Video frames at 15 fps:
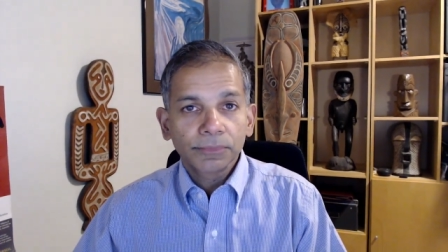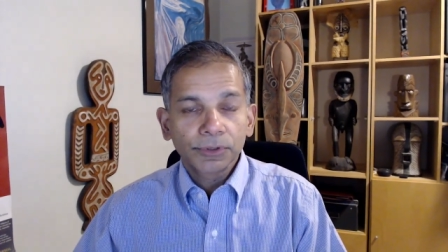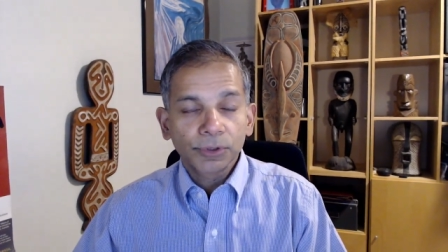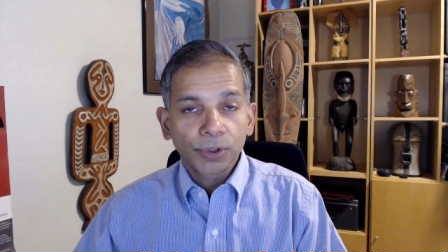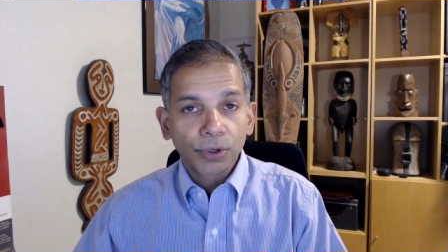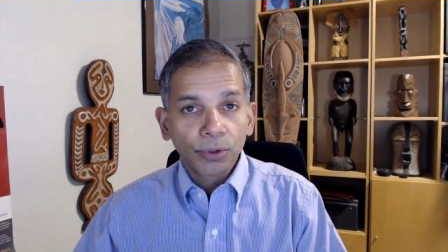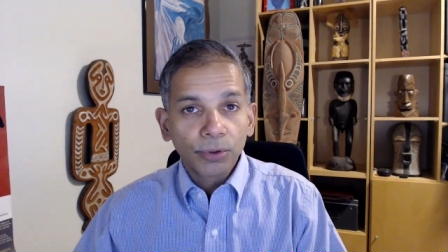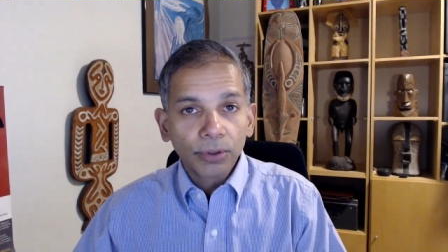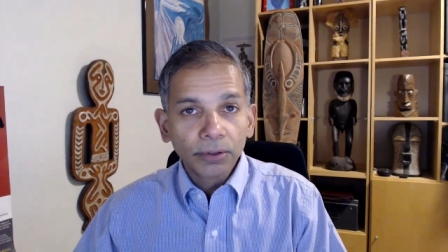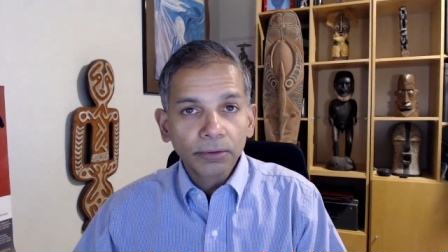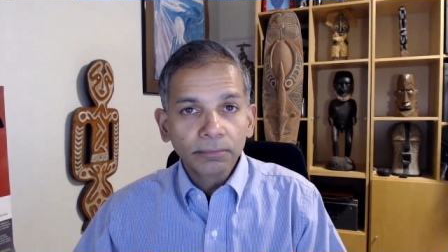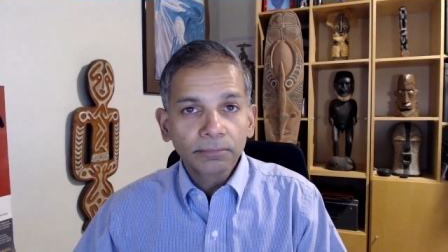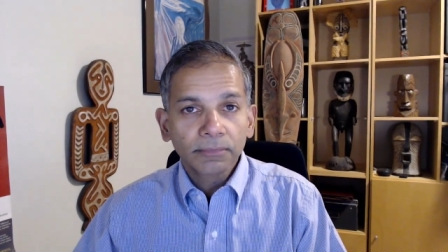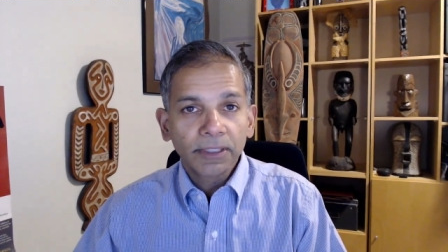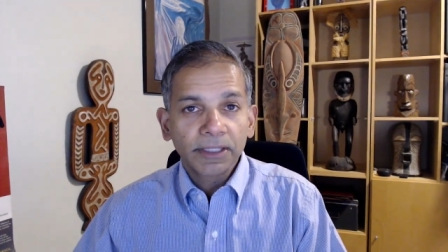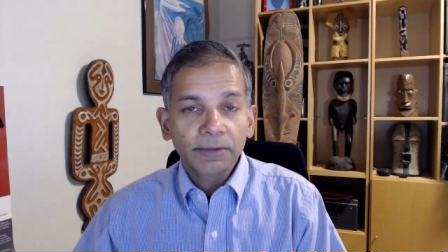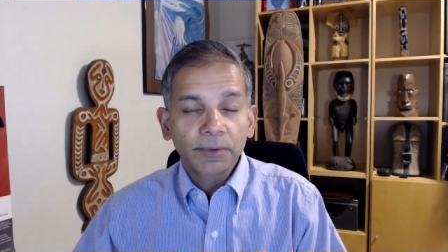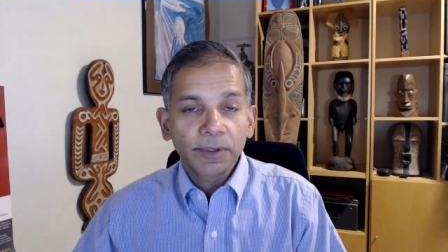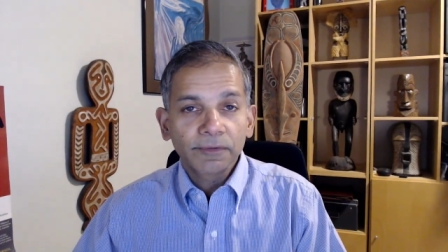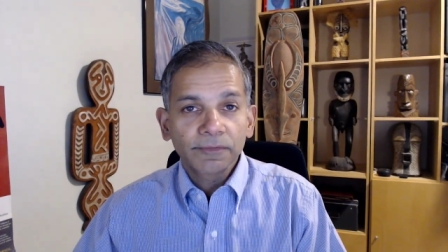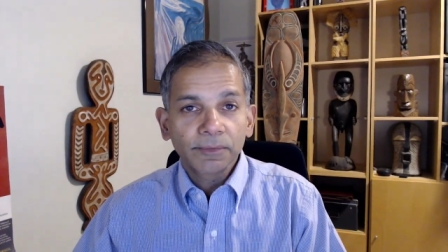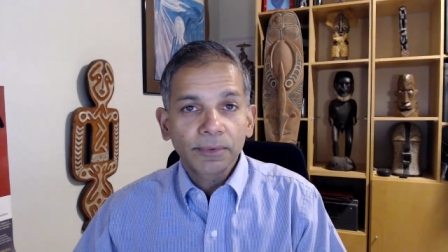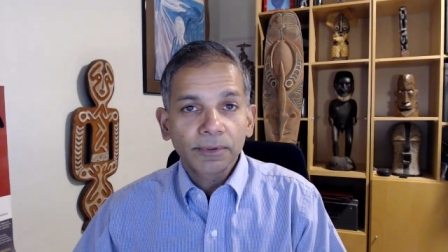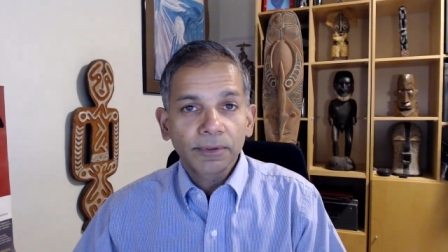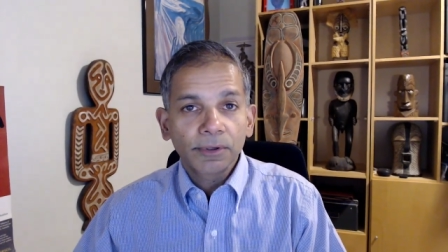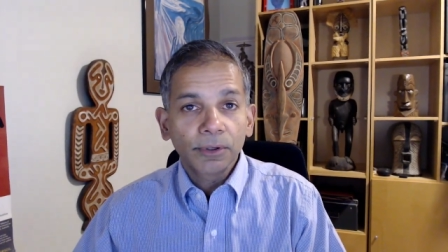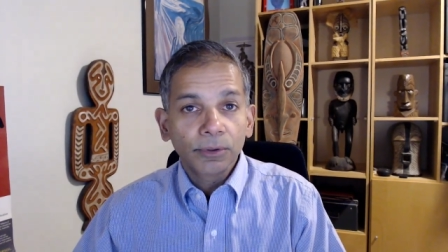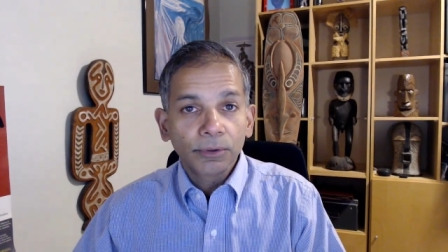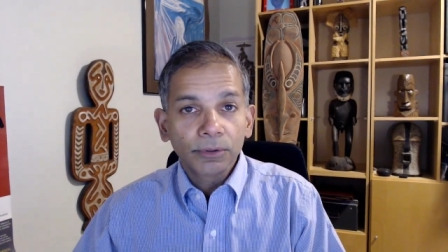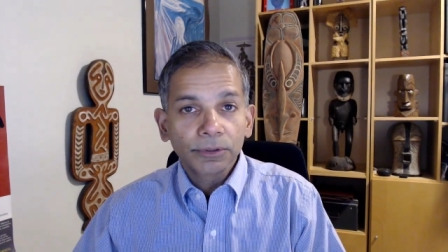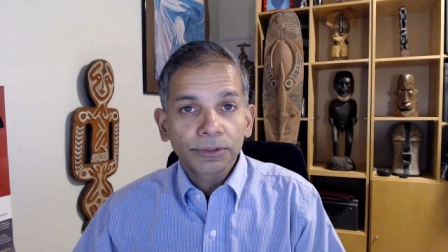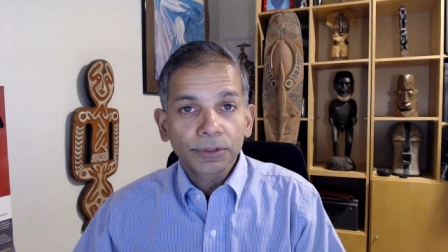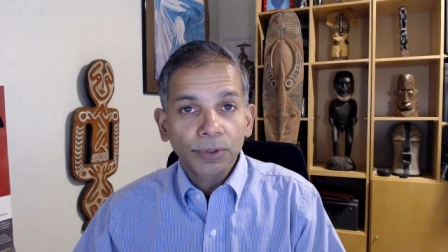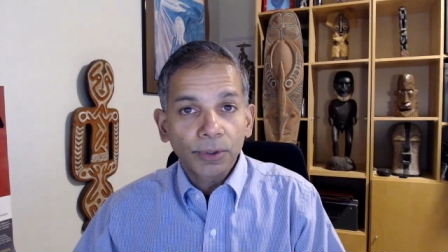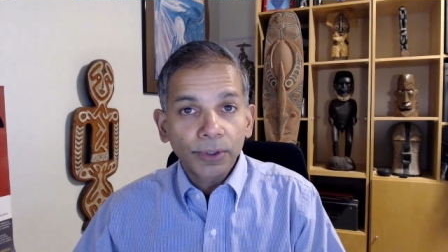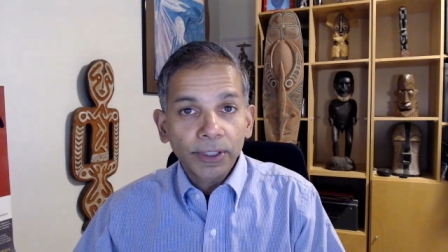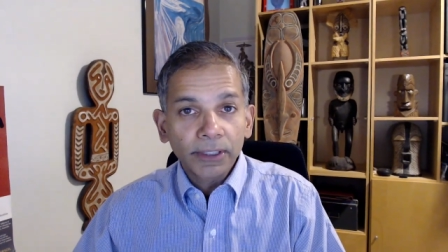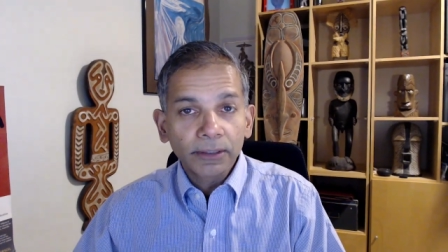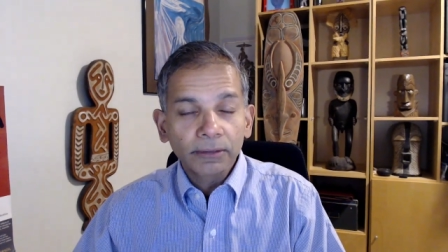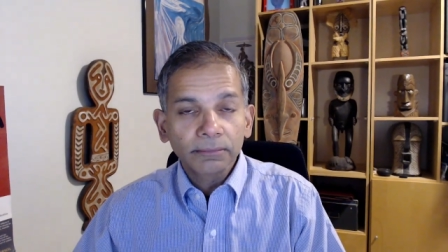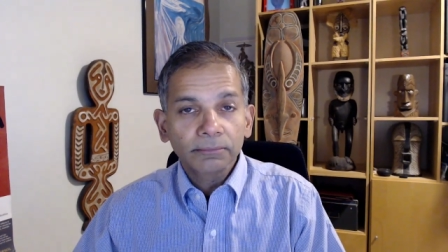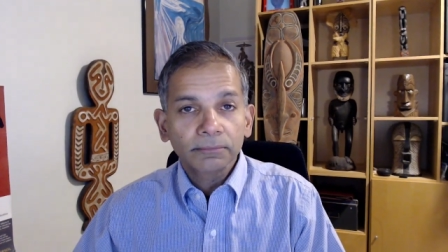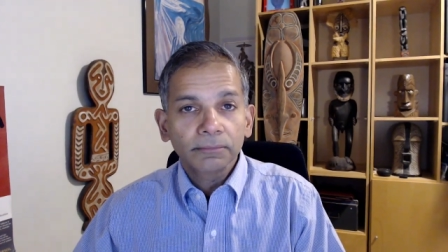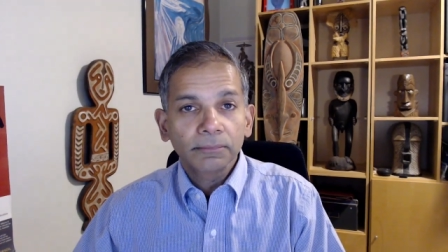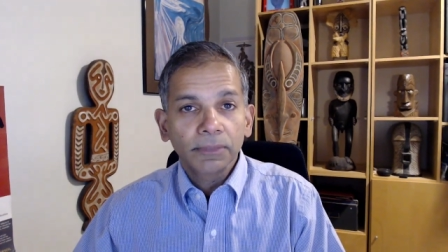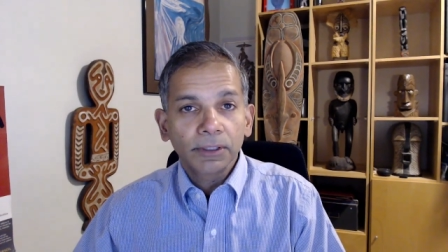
to coal, and then we went from coal to oil,